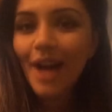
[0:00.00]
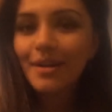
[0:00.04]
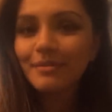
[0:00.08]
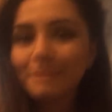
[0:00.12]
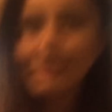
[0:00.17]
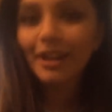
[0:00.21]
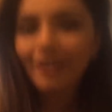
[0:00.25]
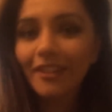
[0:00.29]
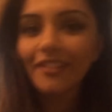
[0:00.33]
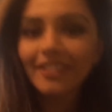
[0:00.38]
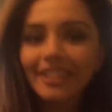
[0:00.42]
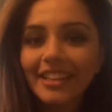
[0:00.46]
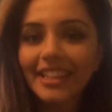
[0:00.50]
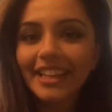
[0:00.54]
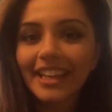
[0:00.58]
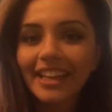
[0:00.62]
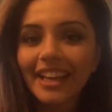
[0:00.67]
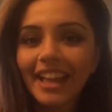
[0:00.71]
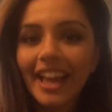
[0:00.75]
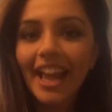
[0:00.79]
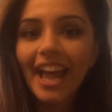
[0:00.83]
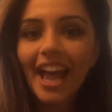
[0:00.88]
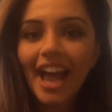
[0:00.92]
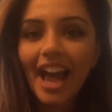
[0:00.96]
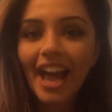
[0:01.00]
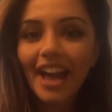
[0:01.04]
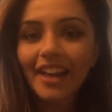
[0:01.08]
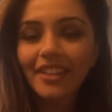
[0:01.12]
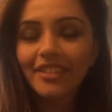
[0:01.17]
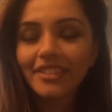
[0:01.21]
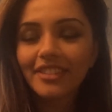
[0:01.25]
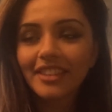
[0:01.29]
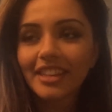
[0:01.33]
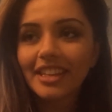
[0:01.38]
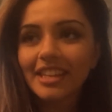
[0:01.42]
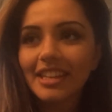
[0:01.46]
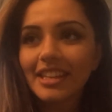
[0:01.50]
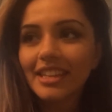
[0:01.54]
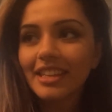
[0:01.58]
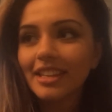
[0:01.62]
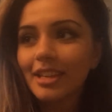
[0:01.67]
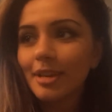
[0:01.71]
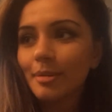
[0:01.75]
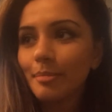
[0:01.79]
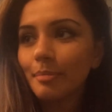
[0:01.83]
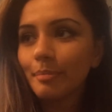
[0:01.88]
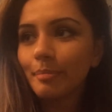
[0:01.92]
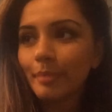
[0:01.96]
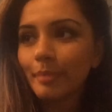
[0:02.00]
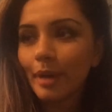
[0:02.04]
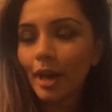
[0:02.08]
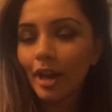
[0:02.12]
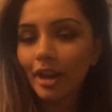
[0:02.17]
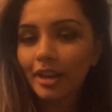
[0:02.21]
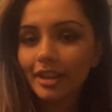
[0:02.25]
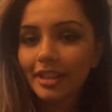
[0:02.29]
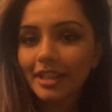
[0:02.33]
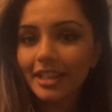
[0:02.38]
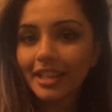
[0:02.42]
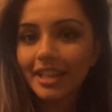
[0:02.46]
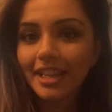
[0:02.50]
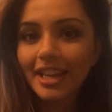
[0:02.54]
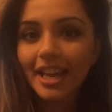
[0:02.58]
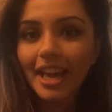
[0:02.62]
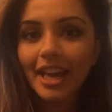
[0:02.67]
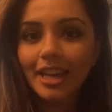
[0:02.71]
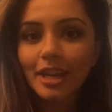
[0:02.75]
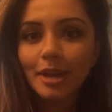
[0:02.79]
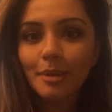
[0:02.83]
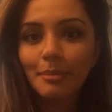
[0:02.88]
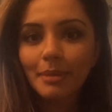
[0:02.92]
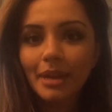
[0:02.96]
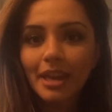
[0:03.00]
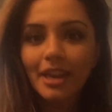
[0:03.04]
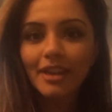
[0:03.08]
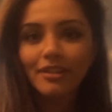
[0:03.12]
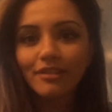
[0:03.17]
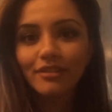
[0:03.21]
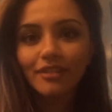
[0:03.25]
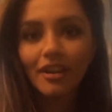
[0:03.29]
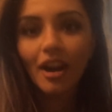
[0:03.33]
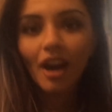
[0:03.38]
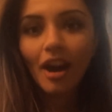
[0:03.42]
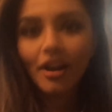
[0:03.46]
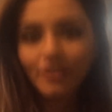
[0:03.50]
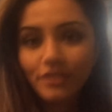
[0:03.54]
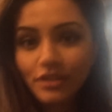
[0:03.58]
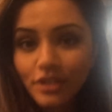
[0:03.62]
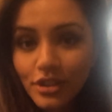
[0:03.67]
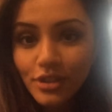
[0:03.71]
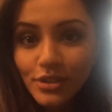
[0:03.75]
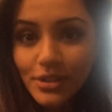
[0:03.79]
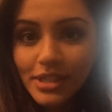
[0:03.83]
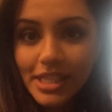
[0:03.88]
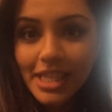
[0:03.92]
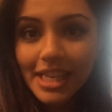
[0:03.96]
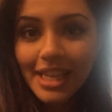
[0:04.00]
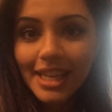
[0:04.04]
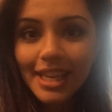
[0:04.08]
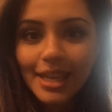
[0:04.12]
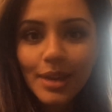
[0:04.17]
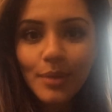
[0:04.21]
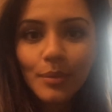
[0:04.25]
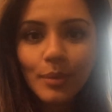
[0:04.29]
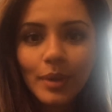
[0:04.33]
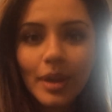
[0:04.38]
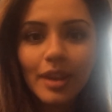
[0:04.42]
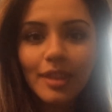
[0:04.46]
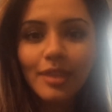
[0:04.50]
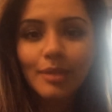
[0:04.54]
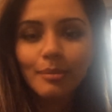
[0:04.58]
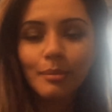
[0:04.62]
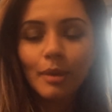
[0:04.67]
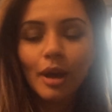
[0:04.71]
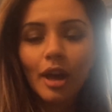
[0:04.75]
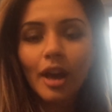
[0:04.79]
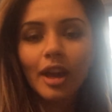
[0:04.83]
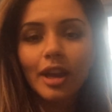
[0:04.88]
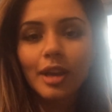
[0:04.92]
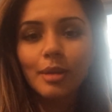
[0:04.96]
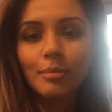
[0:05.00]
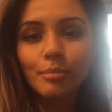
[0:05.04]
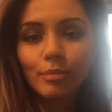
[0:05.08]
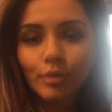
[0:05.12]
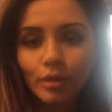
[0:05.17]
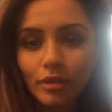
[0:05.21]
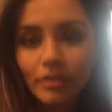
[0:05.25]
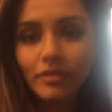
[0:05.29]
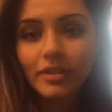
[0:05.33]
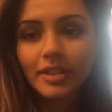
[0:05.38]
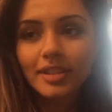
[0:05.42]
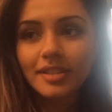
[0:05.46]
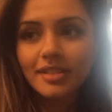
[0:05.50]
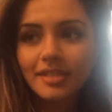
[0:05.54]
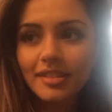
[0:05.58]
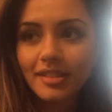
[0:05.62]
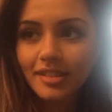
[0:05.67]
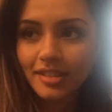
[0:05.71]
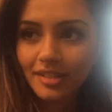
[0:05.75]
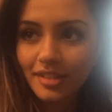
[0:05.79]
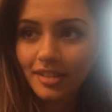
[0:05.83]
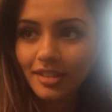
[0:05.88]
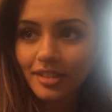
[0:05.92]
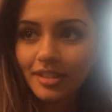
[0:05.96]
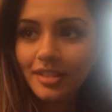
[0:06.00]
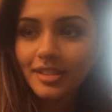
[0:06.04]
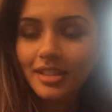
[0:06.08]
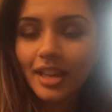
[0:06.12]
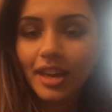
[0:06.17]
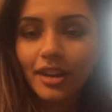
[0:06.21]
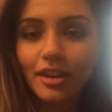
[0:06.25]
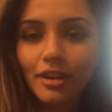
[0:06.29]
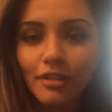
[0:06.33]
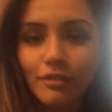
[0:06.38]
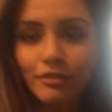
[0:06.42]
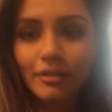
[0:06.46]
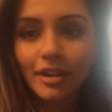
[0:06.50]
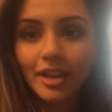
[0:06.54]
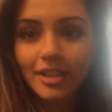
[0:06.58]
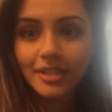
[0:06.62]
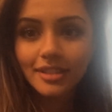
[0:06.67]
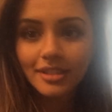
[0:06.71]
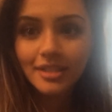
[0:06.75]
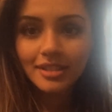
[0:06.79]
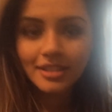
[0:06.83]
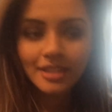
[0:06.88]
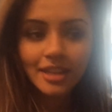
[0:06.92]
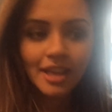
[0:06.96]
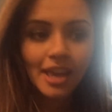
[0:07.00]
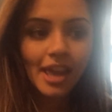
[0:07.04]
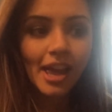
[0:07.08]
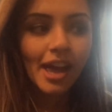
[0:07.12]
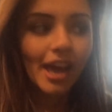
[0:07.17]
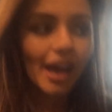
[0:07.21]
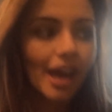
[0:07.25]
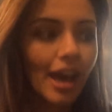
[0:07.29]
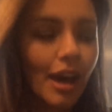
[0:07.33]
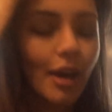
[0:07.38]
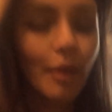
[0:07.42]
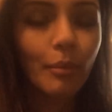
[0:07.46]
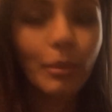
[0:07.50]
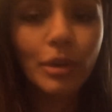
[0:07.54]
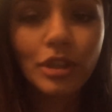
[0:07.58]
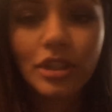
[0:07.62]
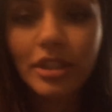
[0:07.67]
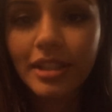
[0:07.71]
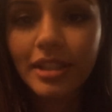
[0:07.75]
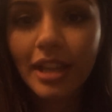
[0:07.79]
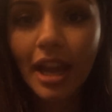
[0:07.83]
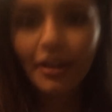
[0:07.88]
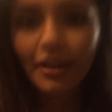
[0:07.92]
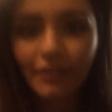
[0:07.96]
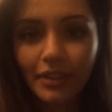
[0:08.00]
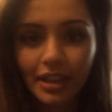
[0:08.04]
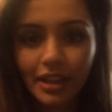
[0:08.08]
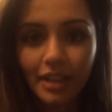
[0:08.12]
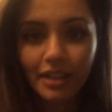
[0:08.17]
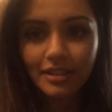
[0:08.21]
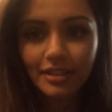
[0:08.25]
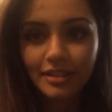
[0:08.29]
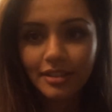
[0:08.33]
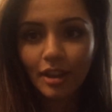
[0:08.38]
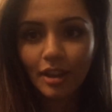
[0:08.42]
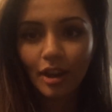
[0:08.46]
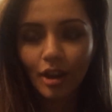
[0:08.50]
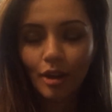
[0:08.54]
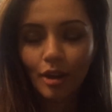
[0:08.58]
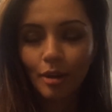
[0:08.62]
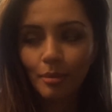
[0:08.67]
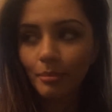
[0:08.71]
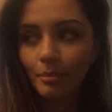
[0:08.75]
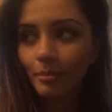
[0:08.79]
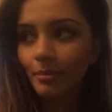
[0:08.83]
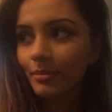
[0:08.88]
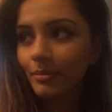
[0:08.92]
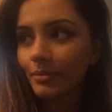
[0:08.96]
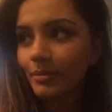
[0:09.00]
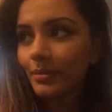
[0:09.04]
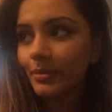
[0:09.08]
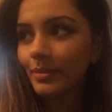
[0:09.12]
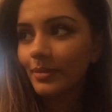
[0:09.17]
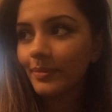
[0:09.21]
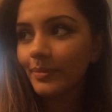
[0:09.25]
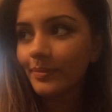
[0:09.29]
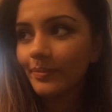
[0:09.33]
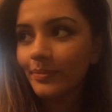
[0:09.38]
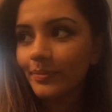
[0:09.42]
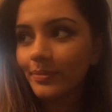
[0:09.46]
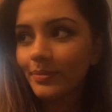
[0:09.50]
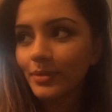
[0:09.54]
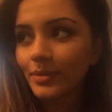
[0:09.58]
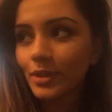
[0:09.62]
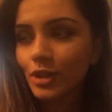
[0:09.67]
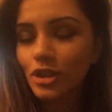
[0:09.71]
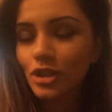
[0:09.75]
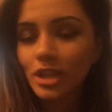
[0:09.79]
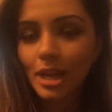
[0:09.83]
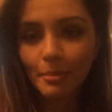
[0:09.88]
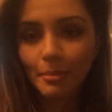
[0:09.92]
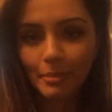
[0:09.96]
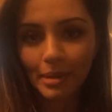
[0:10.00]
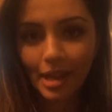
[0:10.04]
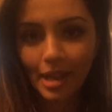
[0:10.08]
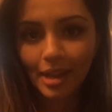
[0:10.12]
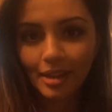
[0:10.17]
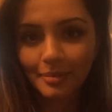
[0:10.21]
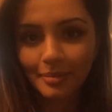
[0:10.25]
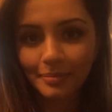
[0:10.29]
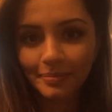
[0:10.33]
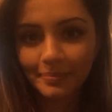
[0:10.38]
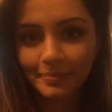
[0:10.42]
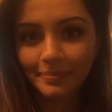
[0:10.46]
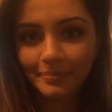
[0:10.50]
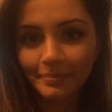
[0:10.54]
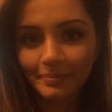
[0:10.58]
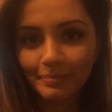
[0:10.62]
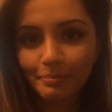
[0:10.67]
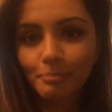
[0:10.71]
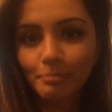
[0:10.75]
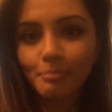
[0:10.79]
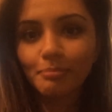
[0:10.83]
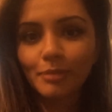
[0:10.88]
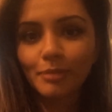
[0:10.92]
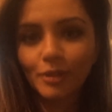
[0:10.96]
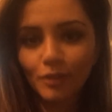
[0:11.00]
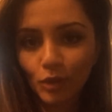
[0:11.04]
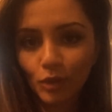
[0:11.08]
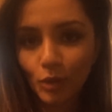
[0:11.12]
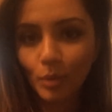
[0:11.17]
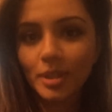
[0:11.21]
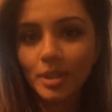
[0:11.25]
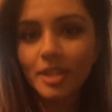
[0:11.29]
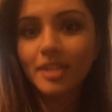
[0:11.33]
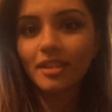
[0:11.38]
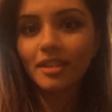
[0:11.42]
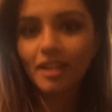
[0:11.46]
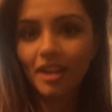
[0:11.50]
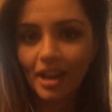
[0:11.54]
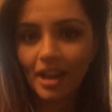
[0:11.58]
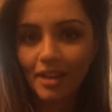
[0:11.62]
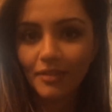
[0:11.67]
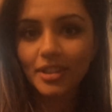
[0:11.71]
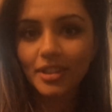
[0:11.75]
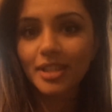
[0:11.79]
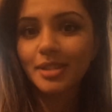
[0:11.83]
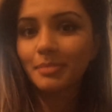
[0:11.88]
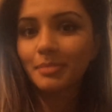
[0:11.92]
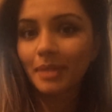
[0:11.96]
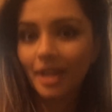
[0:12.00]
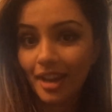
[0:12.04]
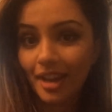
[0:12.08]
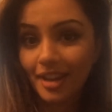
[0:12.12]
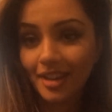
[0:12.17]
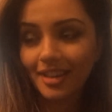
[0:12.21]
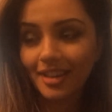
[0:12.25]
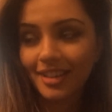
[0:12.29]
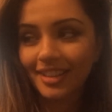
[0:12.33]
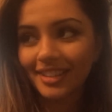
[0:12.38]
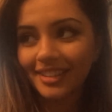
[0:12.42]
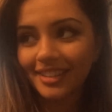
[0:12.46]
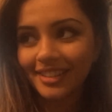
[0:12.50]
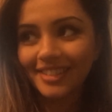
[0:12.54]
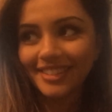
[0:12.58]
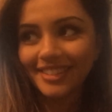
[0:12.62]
I'm currently at the Berkeley and I'm here for afternoon tea with my boyfriend's sisters and her friends. We're just having some champagne before we start having some cake.